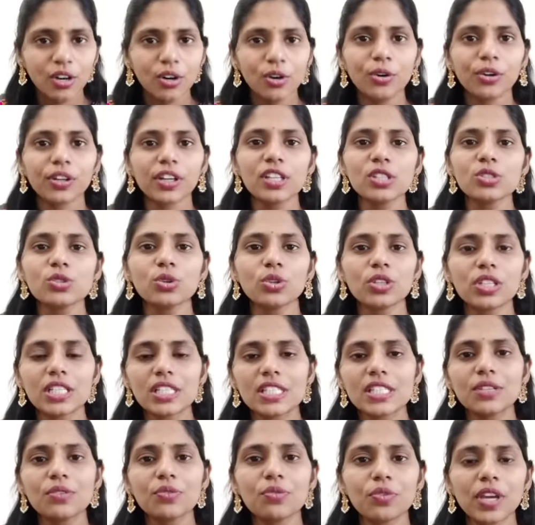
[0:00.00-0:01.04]
Okay, so it
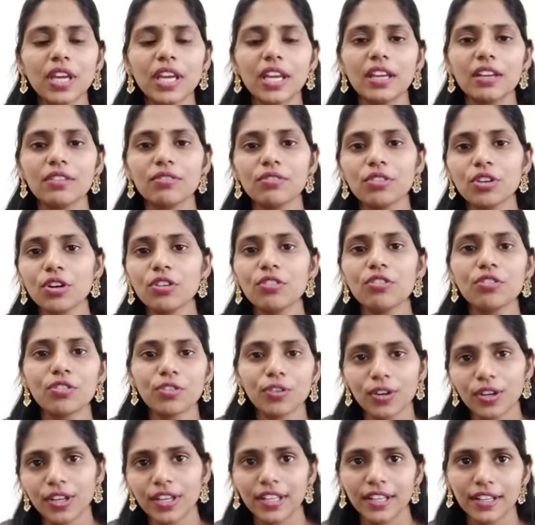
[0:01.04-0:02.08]
is a way we are
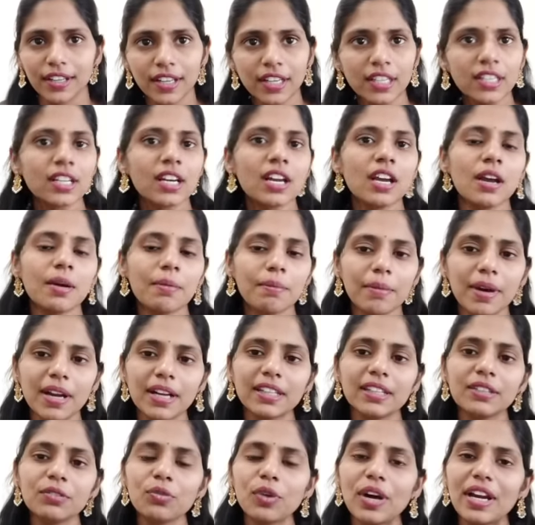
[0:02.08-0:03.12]
following, right?
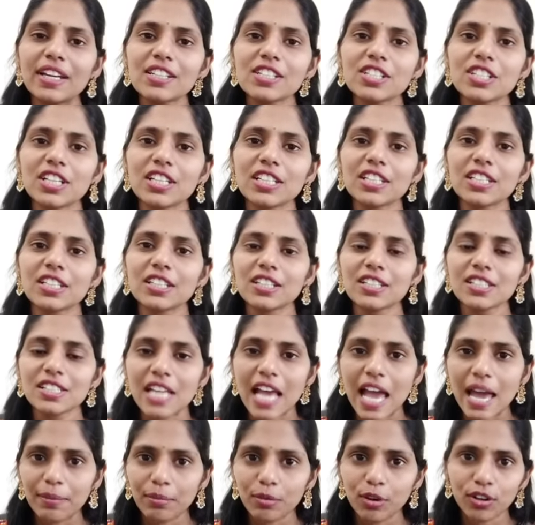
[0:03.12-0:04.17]
But the one change here is
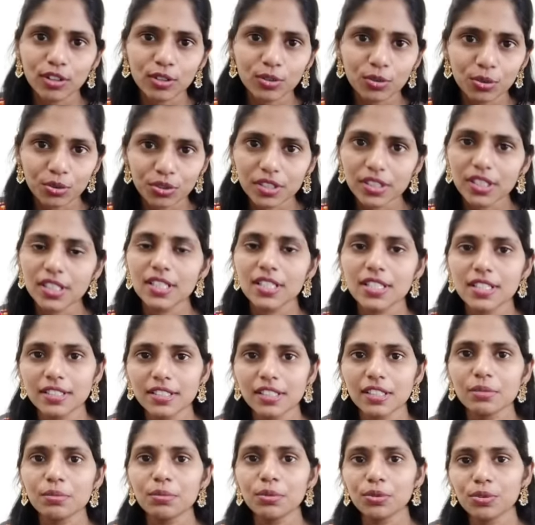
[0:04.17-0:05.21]
I am not using the
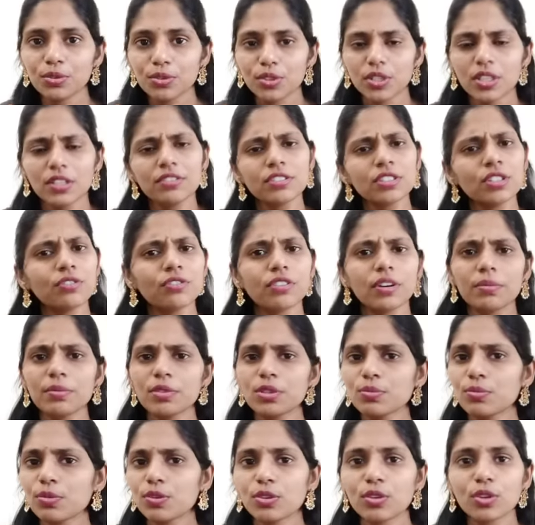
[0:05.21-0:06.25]
digital board today. So from
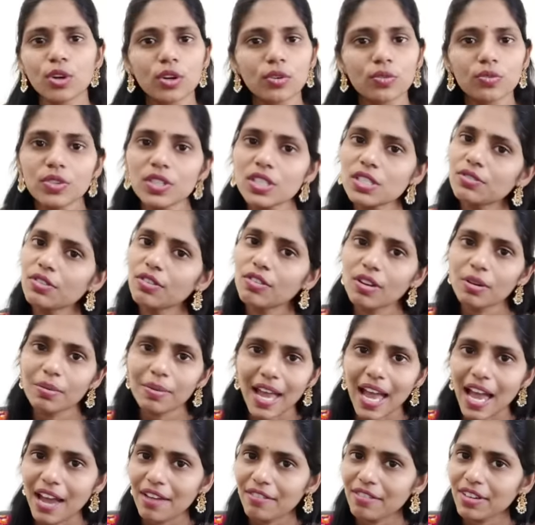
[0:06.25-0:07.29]
tomorrow onwards, we will be
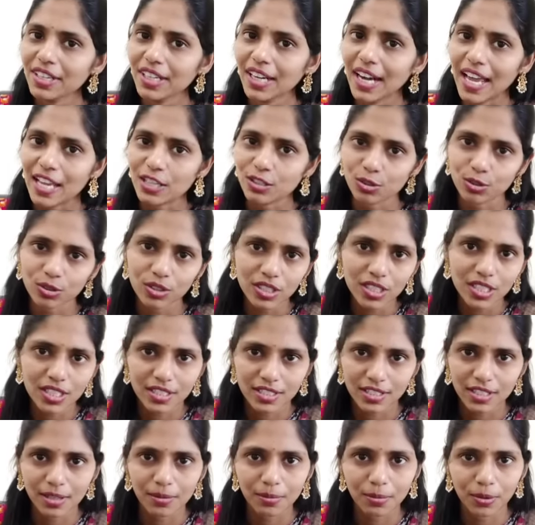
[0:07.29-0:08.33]
having class on the
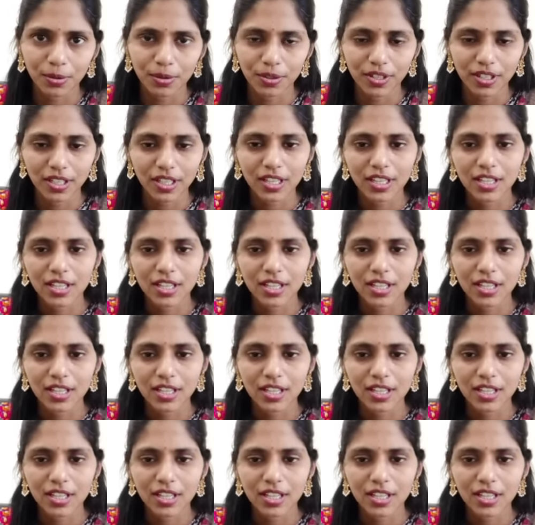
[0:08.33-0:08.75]
digital board.